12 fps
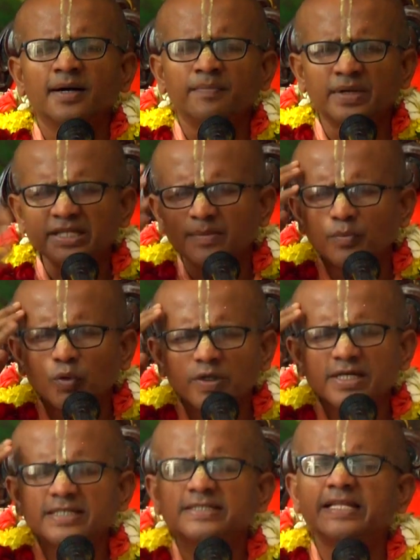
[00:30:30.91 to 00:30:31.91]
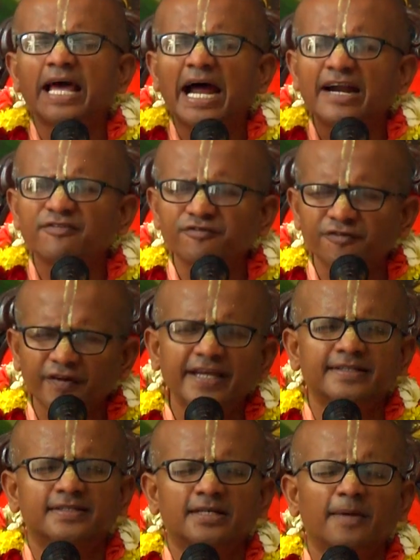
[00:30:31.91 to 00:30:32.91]
but the mood is they had
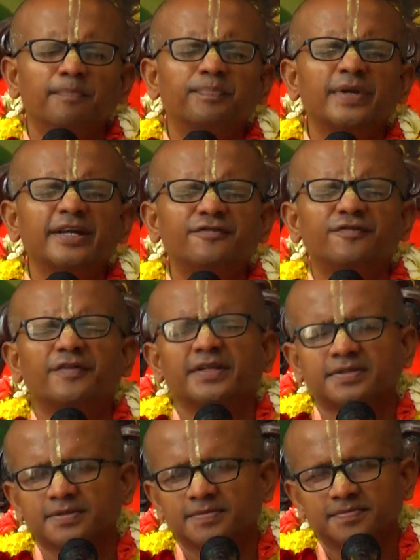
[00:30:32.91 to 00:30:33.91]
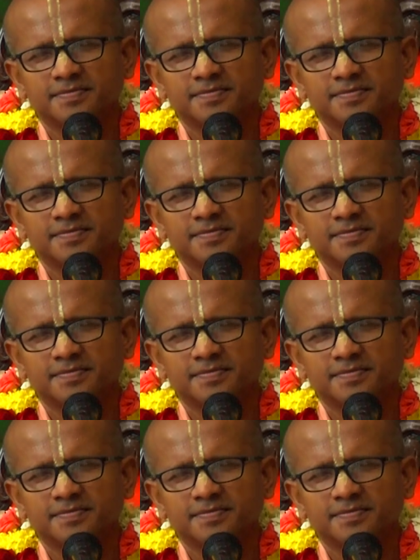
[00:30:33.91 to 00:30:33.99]
faith, complete faith.